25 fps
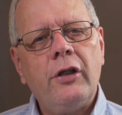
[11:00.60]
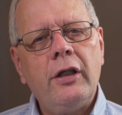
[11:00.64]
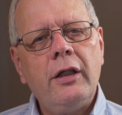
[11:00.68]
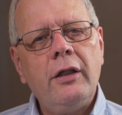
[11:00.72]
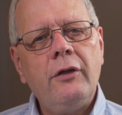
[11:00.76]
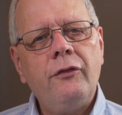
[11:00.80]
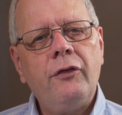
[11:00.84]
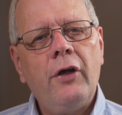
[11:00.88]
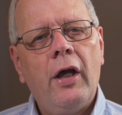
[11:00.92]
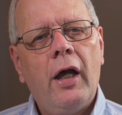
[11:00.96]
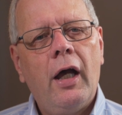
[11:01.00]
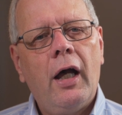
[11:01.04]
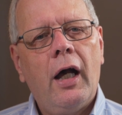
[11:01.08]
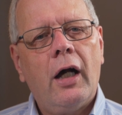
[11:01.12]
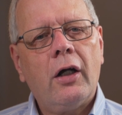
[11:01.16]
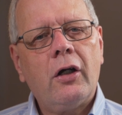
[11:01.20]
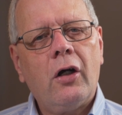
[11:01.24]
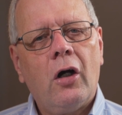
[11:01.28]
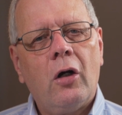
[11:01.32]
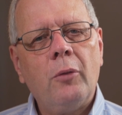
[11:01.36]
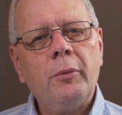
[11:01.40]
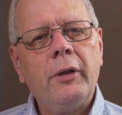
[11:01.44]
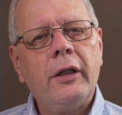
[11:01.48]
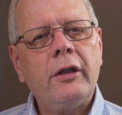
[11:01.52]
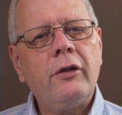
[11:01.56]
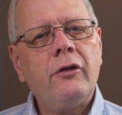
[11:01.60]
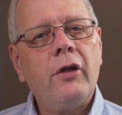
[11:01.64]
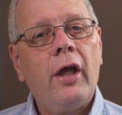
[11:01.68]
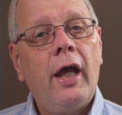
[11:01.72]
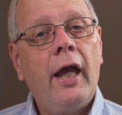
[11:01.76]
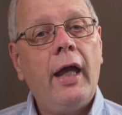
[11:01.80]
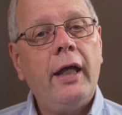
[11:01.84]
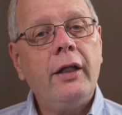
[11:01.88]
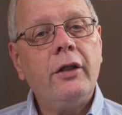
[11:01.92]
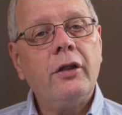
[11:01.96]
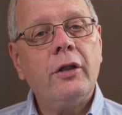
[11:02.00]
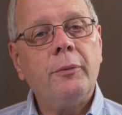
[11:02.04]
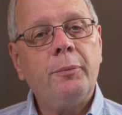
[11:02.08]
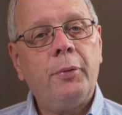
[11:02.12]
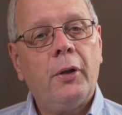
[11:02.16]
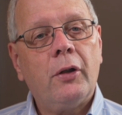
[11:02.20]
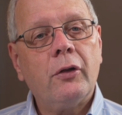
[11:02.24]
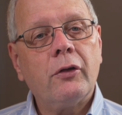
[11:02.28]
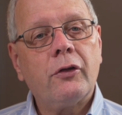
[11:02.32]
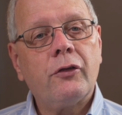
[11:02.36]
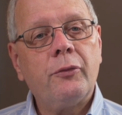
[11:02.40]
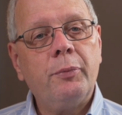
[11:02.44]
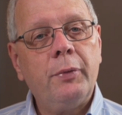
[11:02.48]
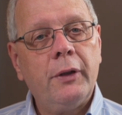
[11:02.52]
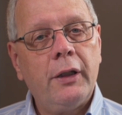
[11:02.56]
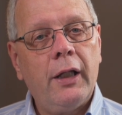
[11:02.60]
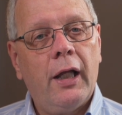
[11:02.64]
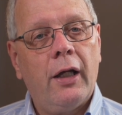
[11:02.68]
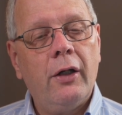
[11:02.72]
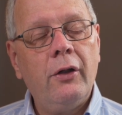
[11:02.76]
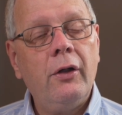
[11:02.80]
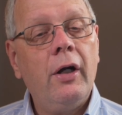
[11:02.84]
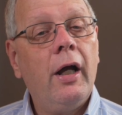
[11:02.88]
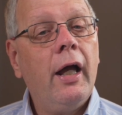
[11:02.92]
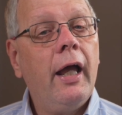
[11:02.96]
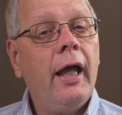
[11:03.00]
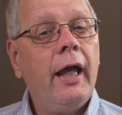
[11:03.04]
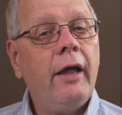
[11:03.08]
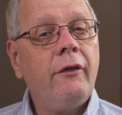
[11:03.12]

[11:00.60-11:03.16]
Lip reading: leave a comment in the box below